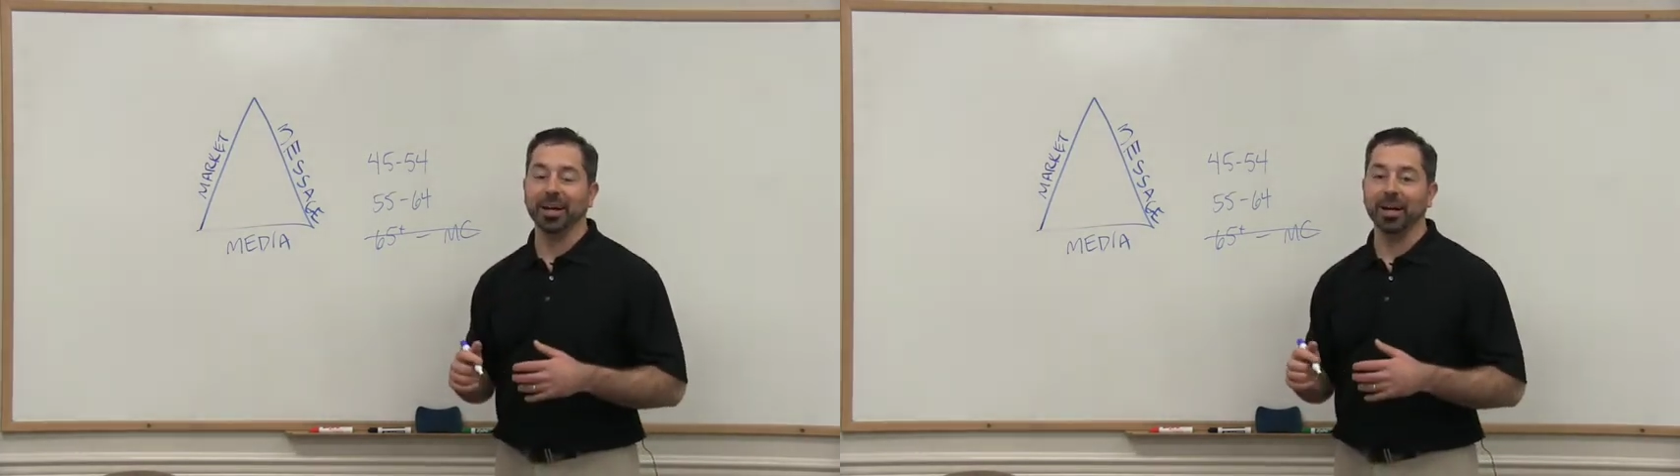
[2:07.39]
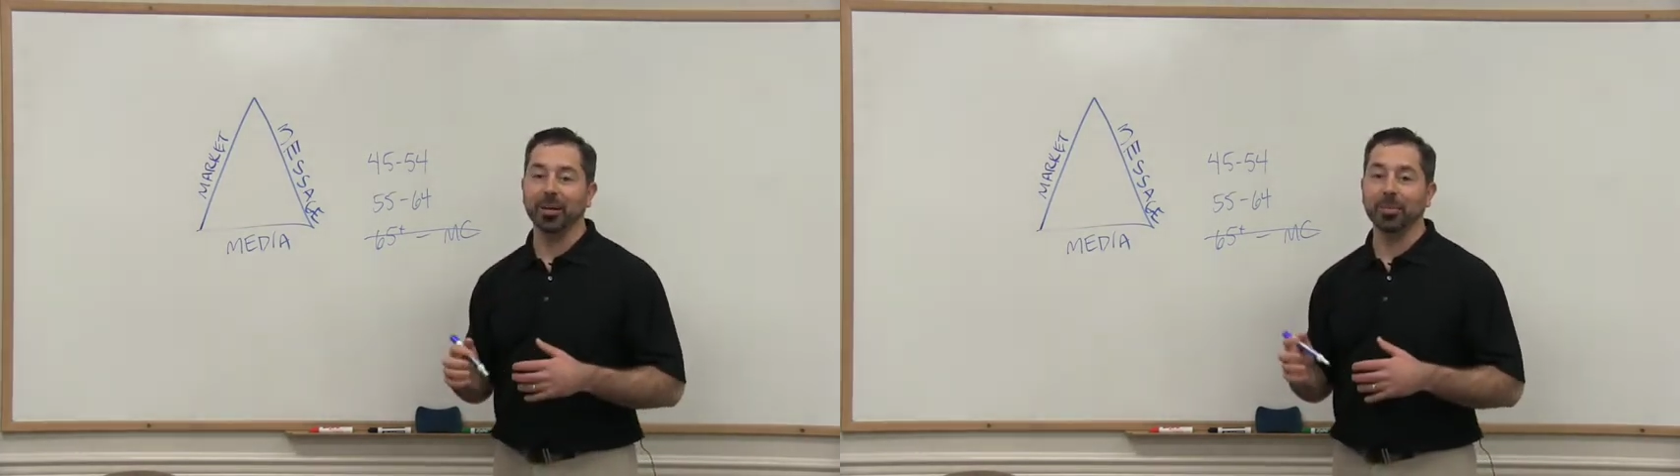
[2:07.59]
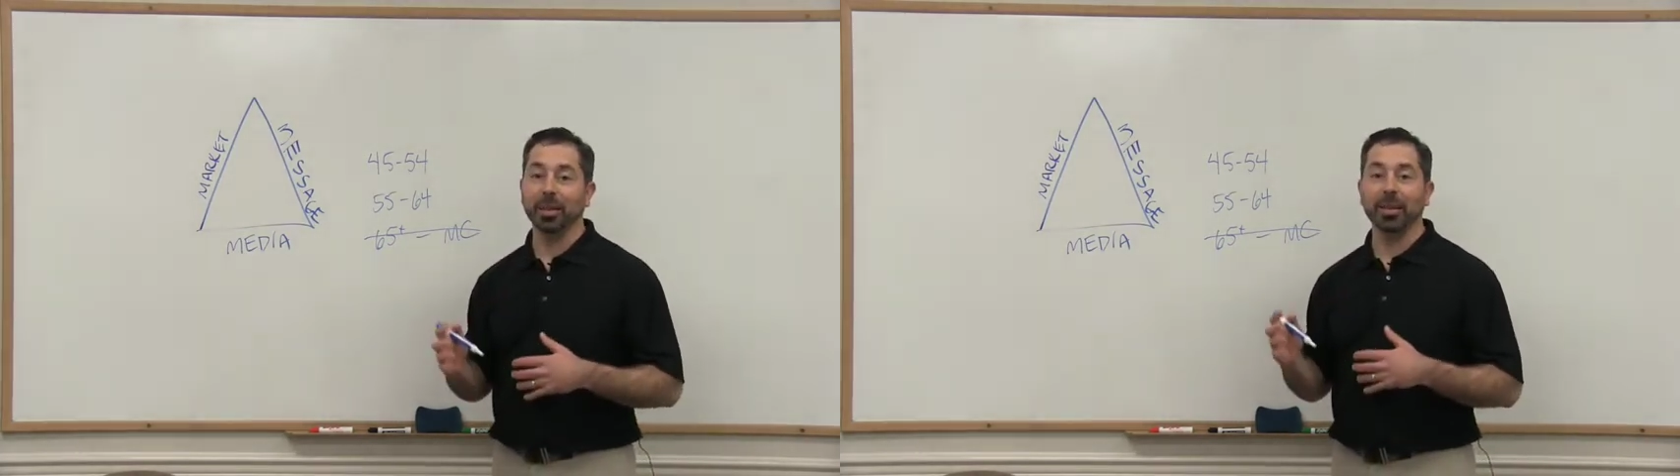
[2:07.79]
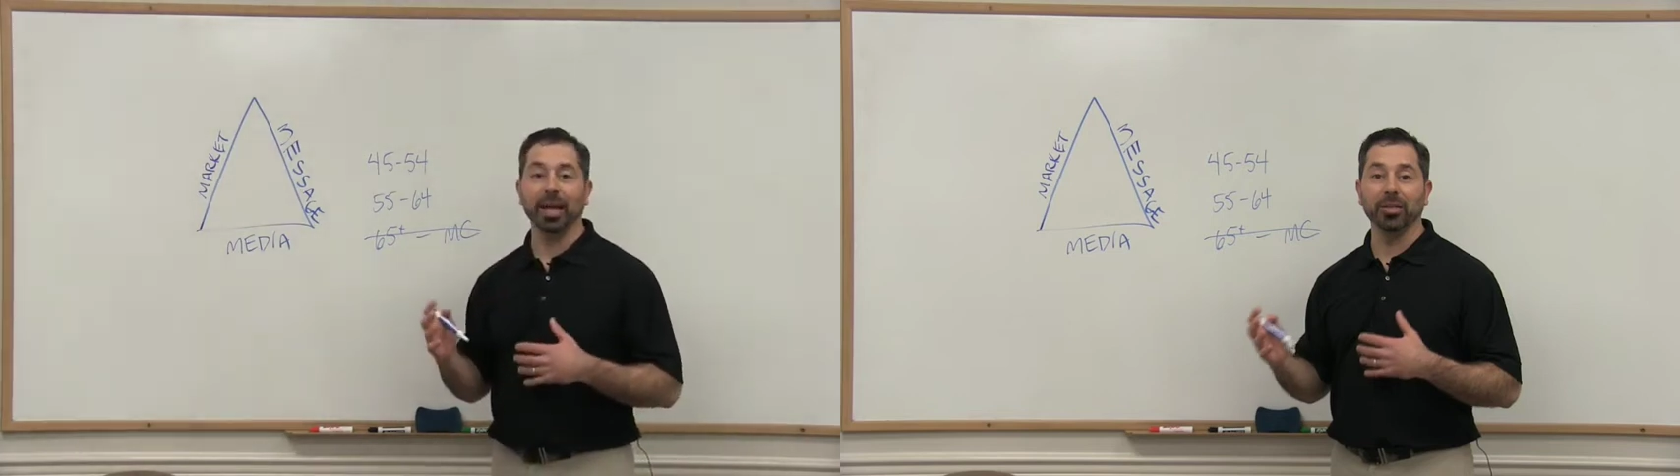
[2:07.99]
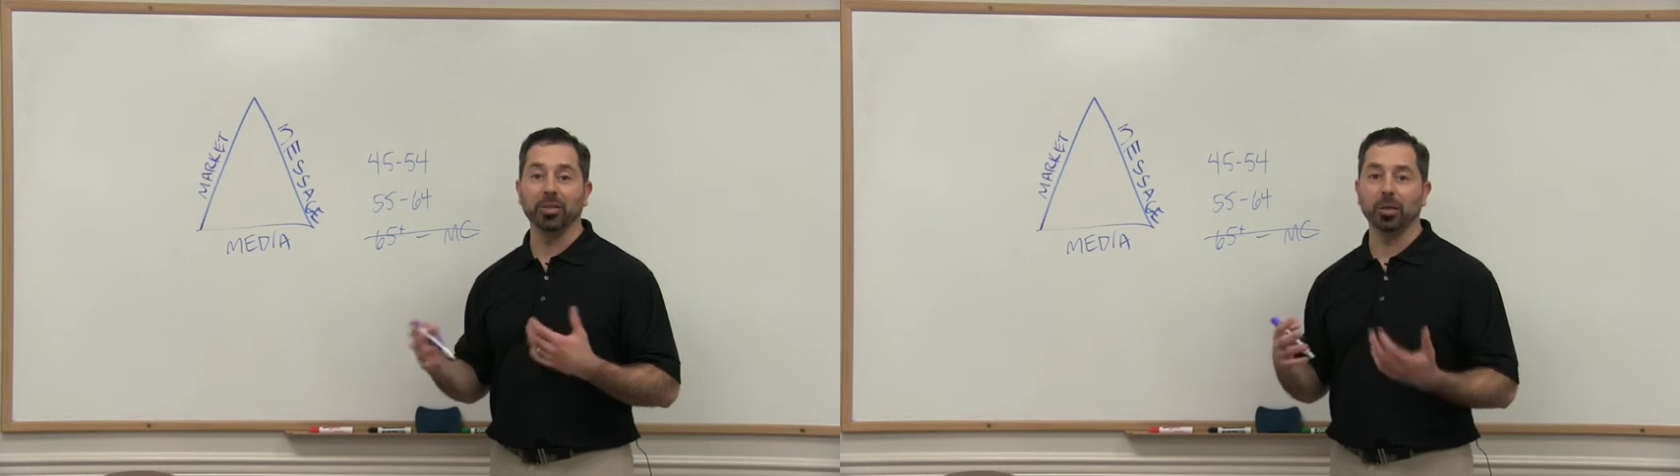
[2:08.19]

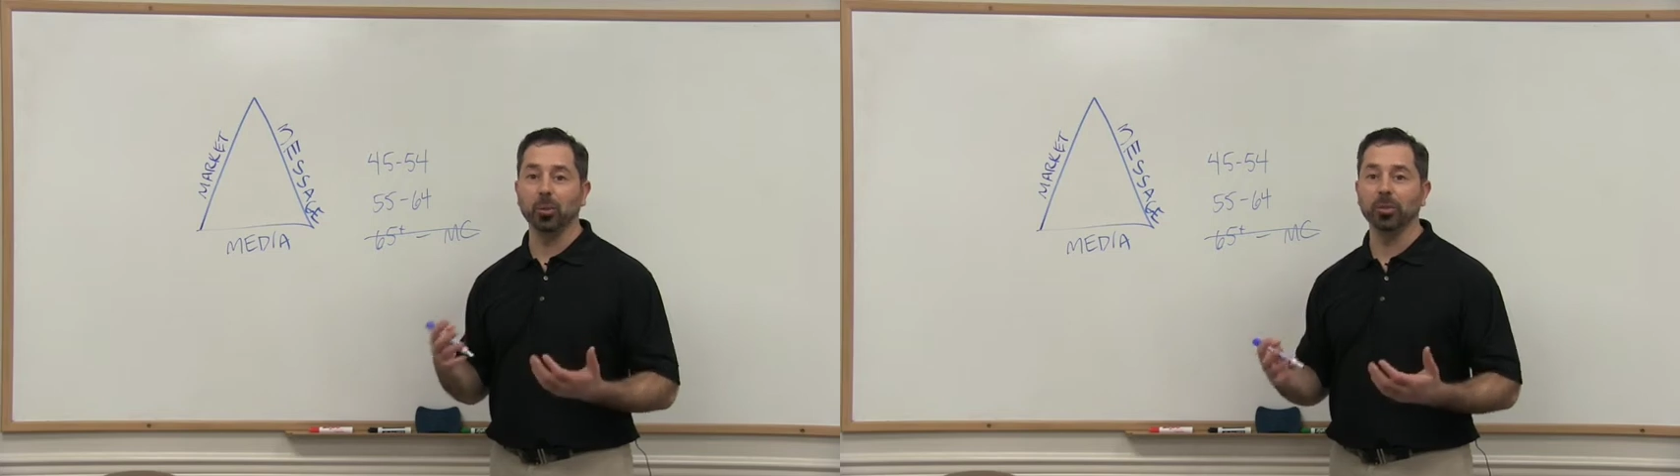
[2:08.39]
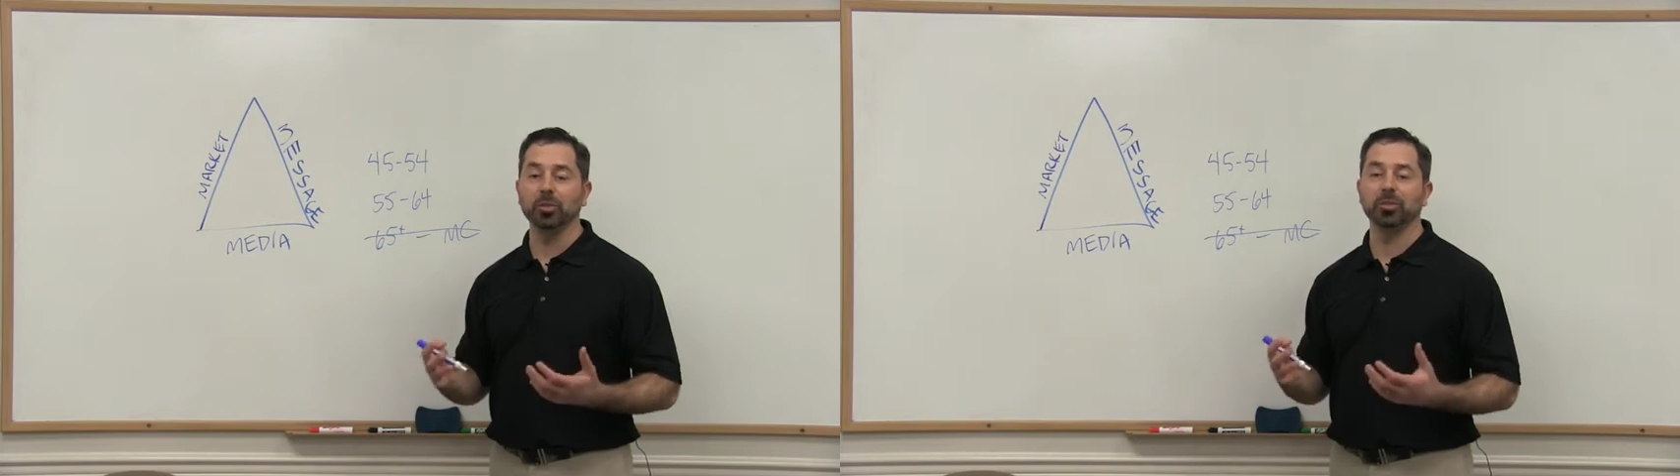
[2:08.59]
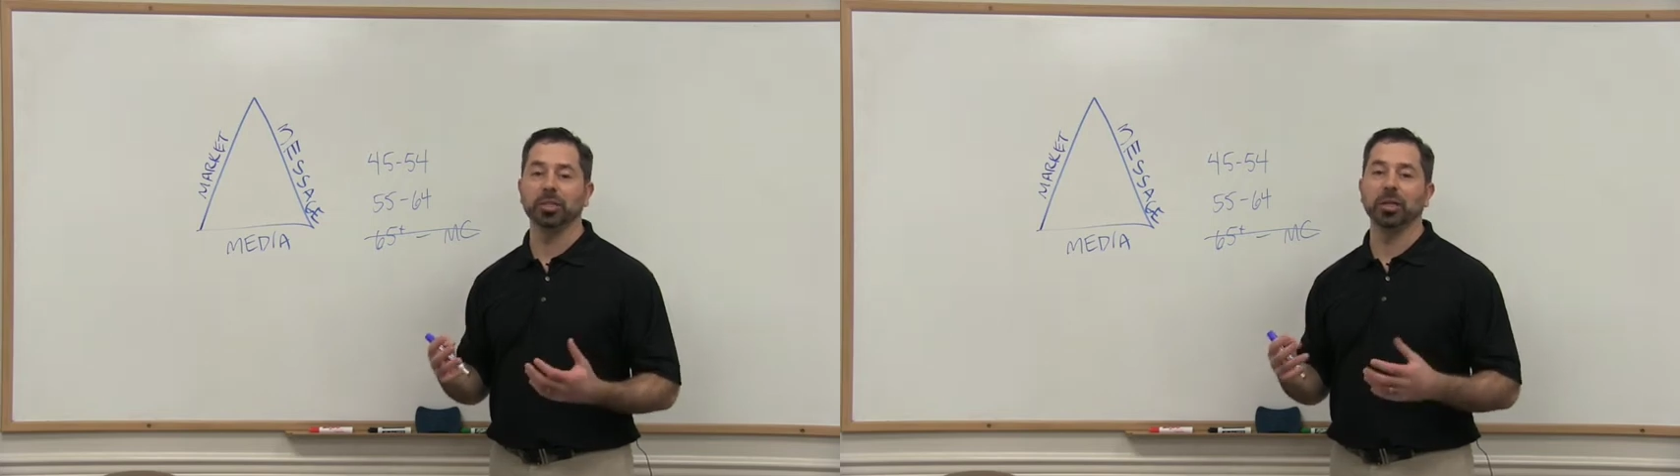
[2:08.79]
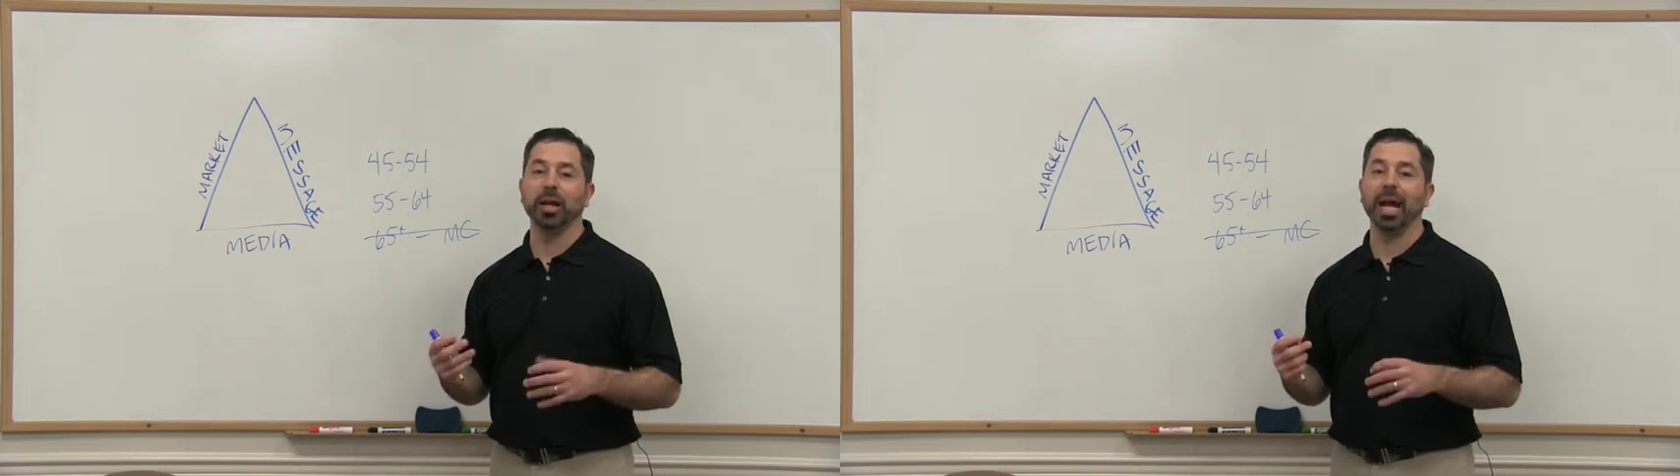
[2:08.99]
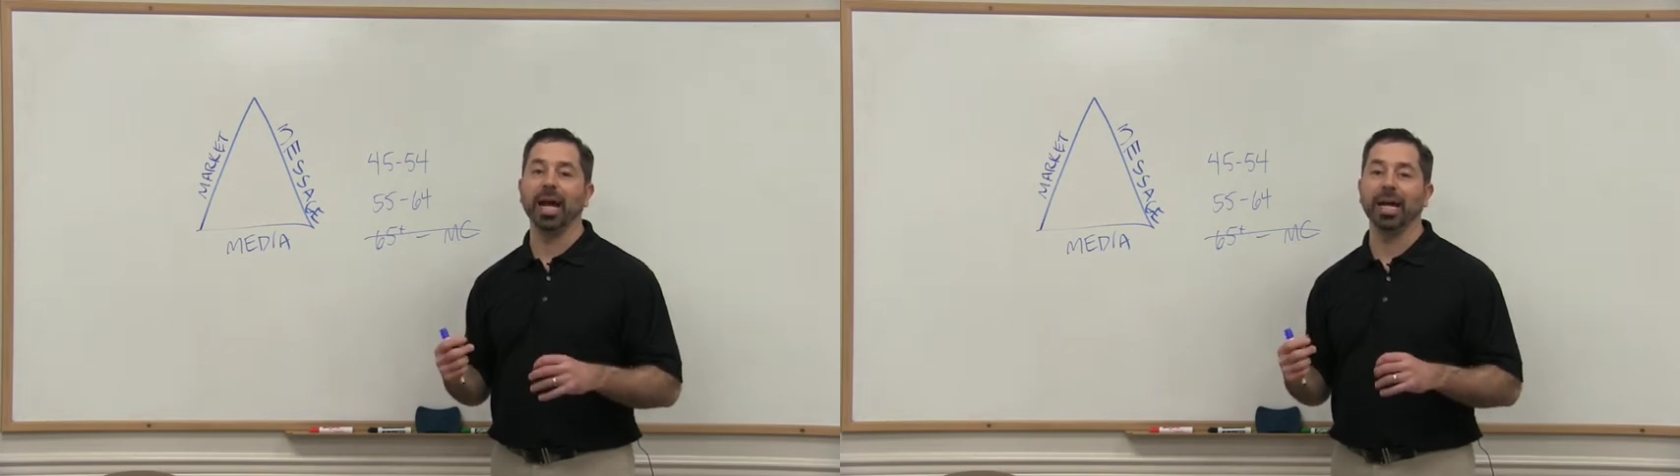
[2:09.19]
that you can always use in
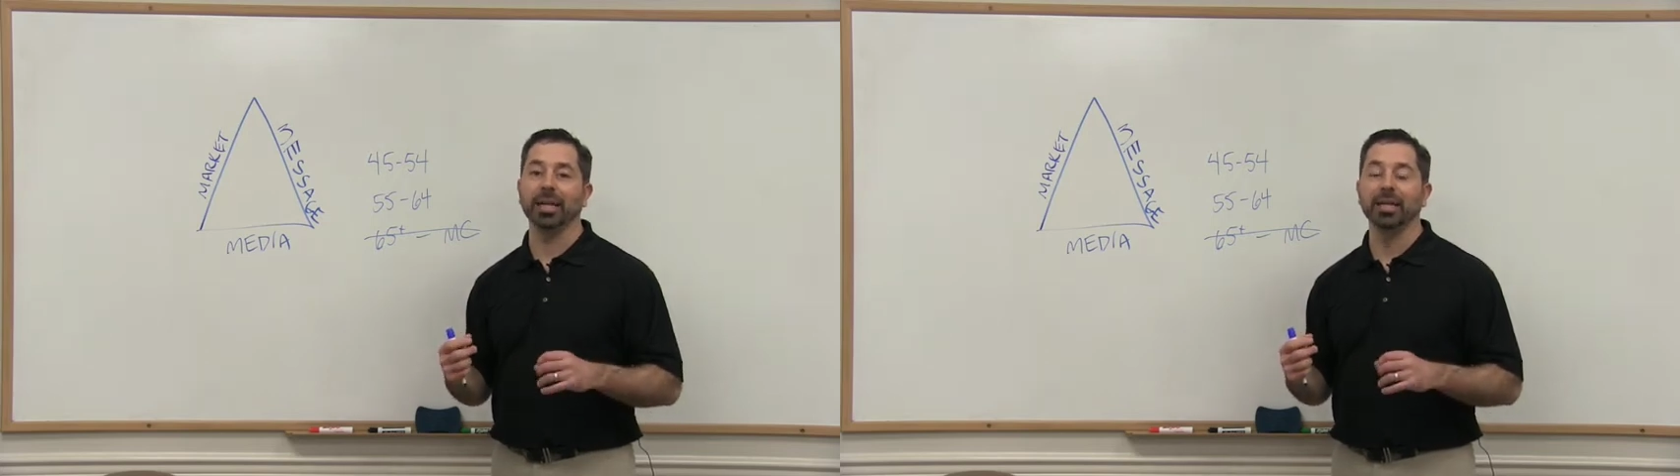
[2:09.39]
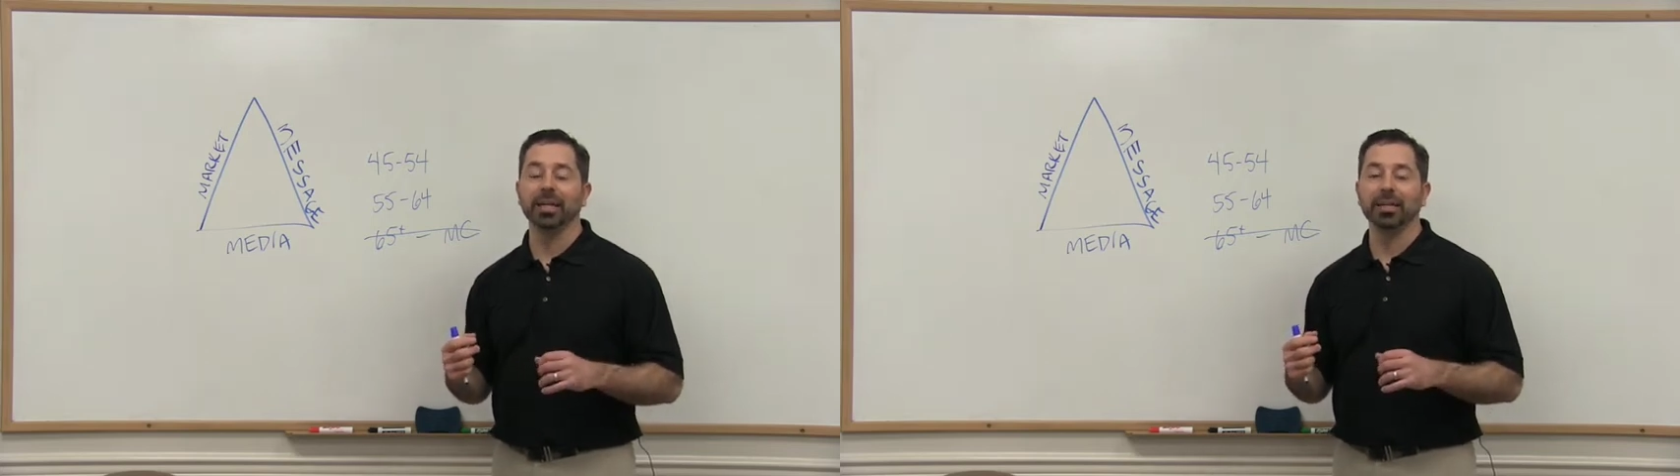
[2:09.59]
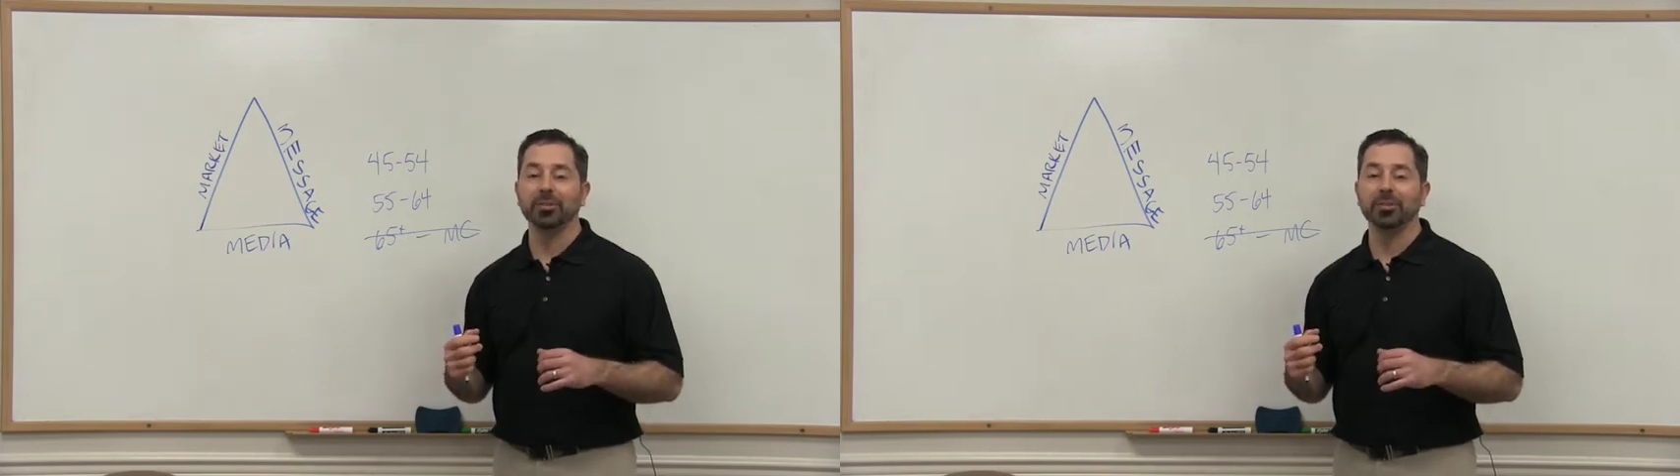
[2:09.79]
your ad